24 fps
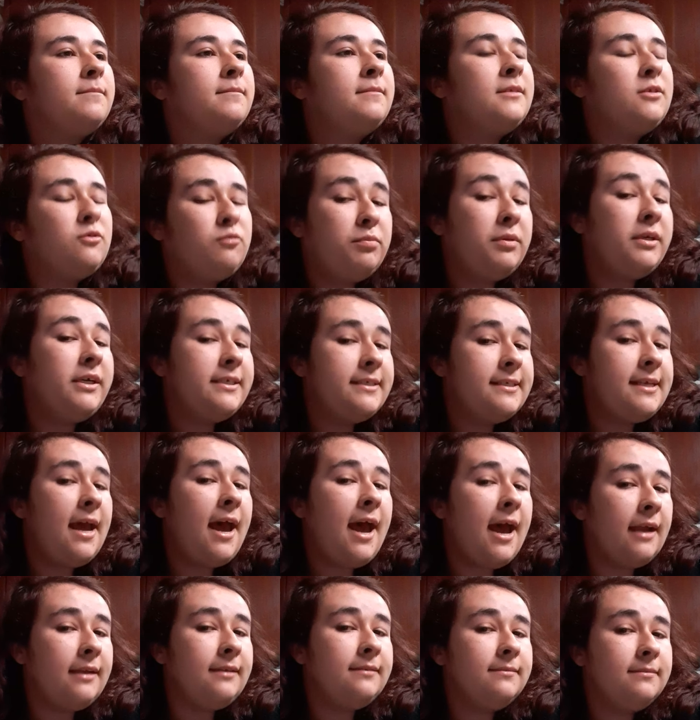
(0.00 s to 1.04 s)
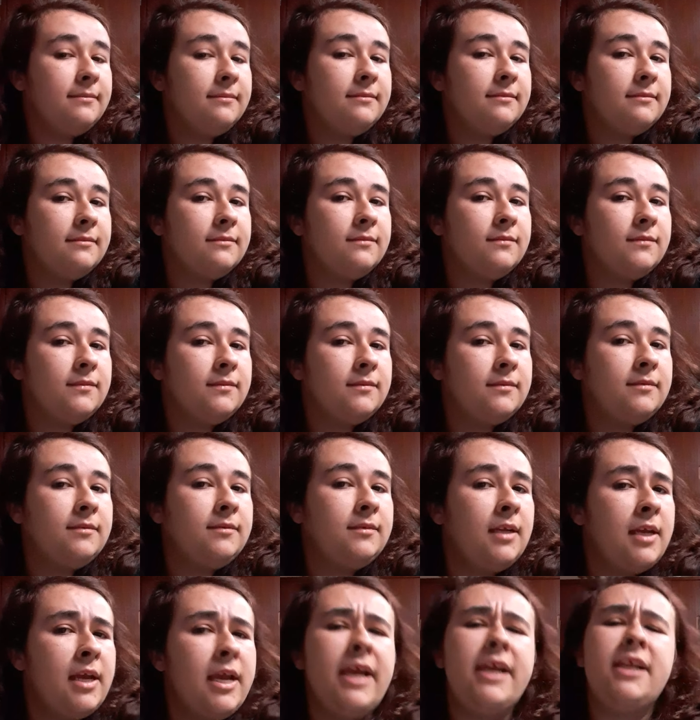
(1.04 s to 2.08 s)
It's pretty sad.
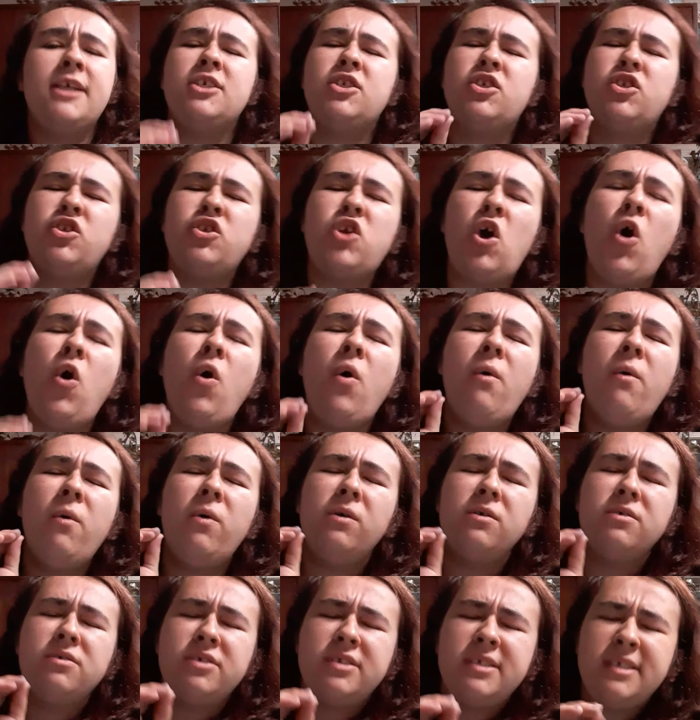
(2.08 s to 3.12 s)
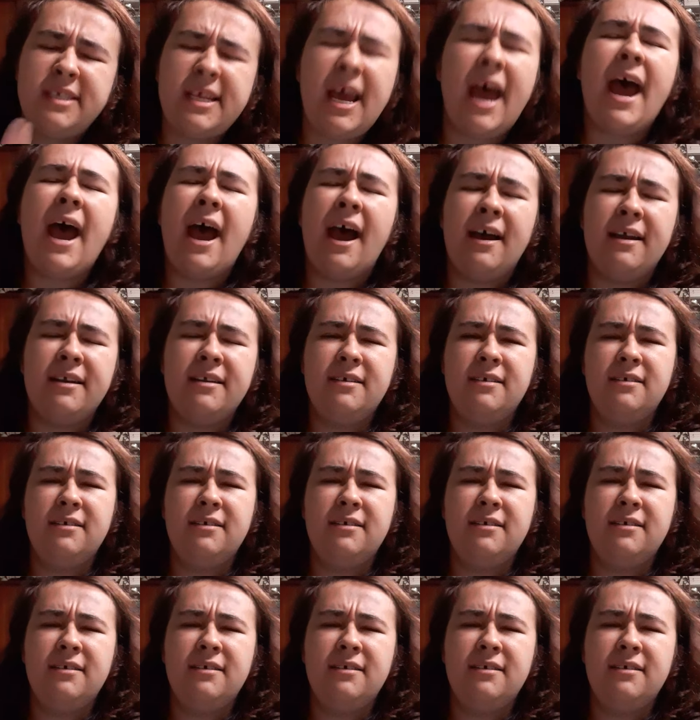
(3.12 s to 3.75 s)
It is so sad